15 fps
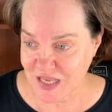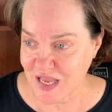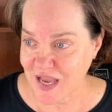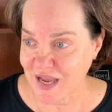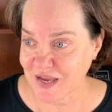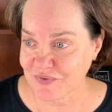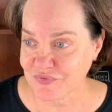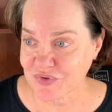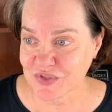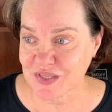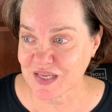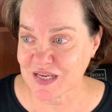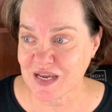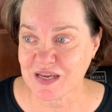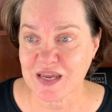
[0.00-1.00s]
I feel like
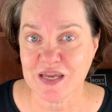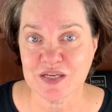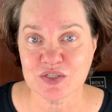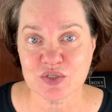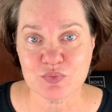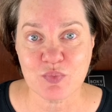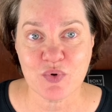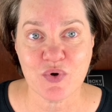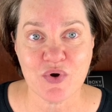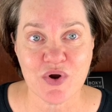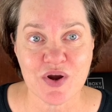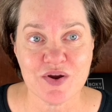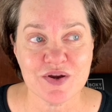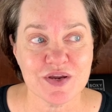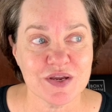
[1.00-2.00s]
I age
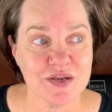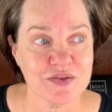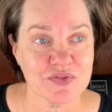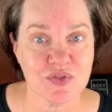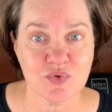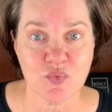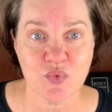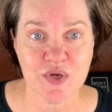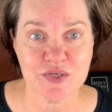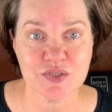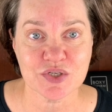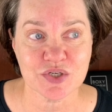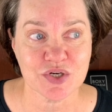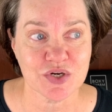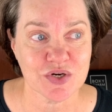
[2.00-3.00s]
more in the
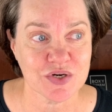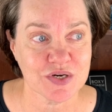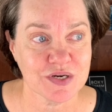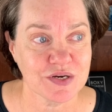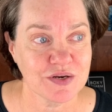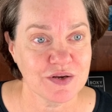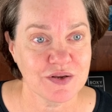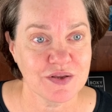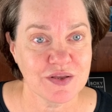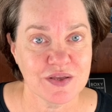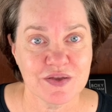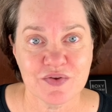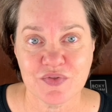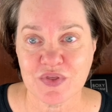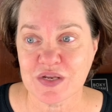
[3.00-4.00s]
winter
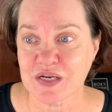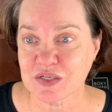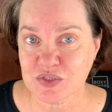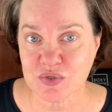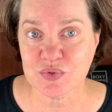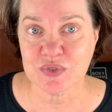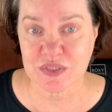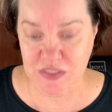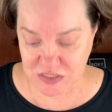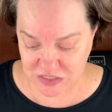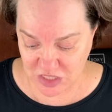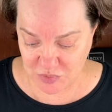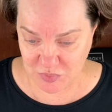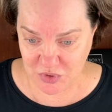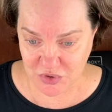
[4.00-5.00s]
than I do in the
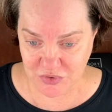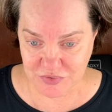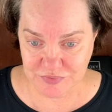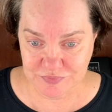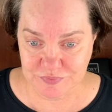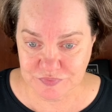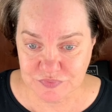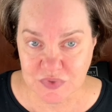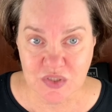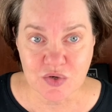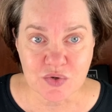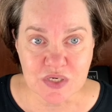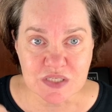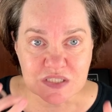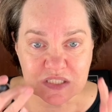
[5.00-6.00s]
summer, you know,
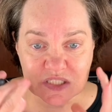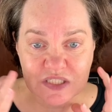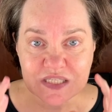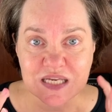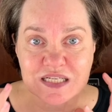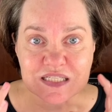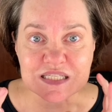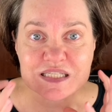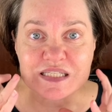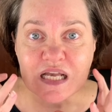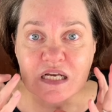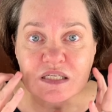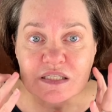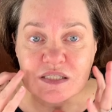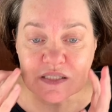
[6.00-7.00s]
because it just kind of
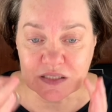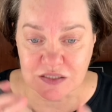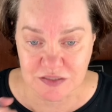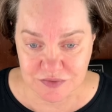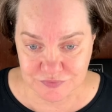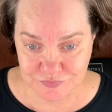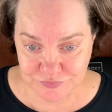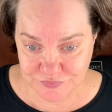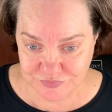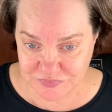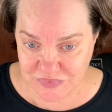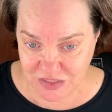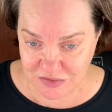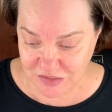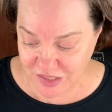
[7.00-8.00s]
sucks the
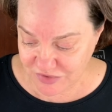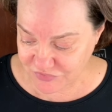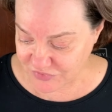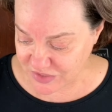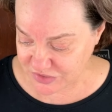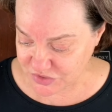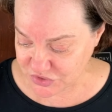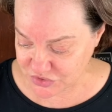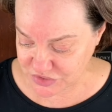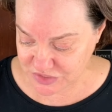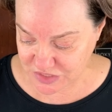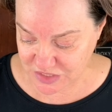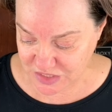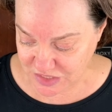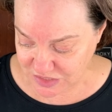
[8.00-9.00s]
life out of your
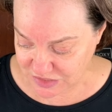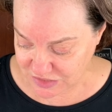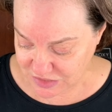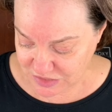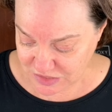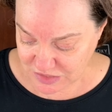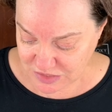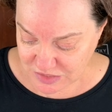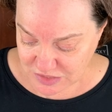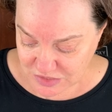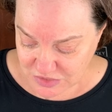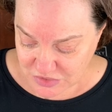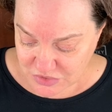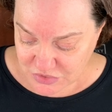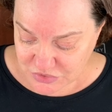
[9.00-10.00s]
skin.
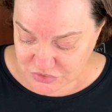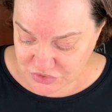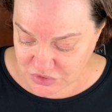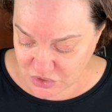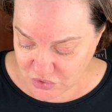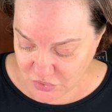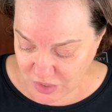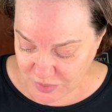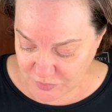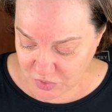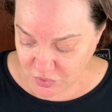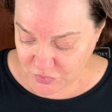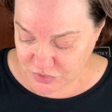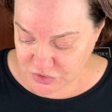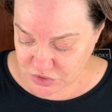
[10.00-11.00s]
So I'm
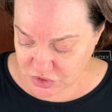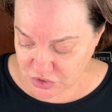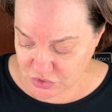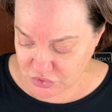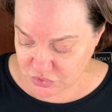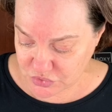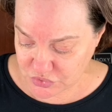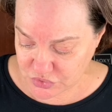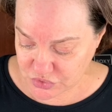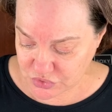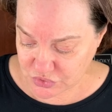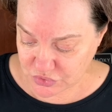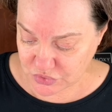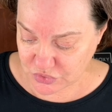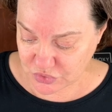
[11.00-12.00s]
going to use,
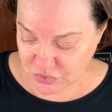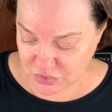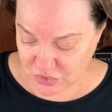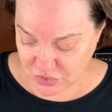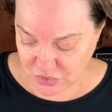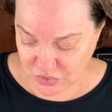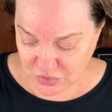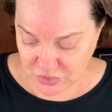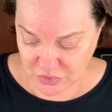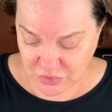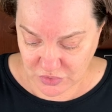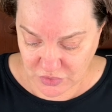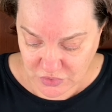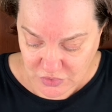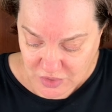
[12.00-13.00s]

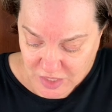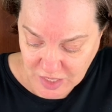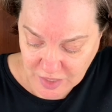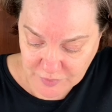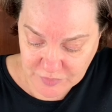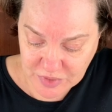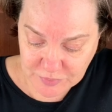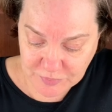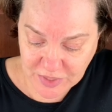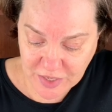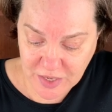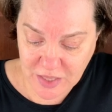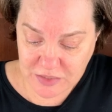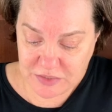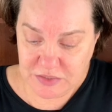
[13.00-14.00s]
on my
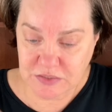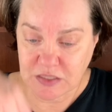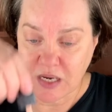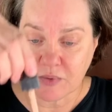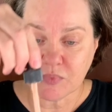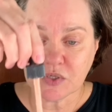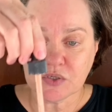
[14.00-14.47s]
palette, I'm going to